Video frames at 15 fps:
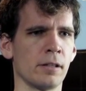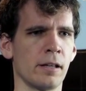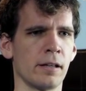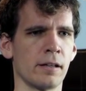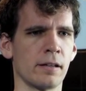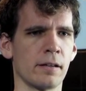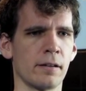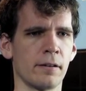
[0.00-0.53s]

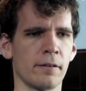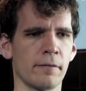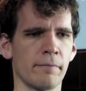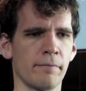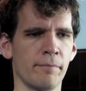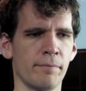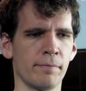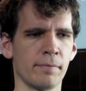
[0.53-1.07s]
like
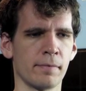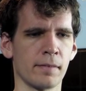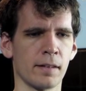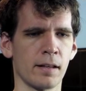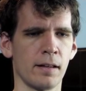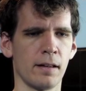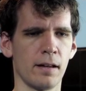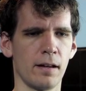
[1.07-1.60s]

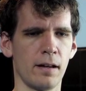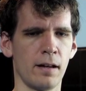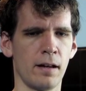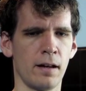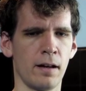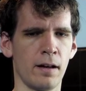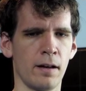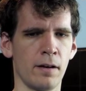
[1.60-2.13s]

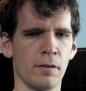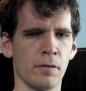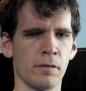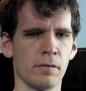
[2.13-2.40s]
uh,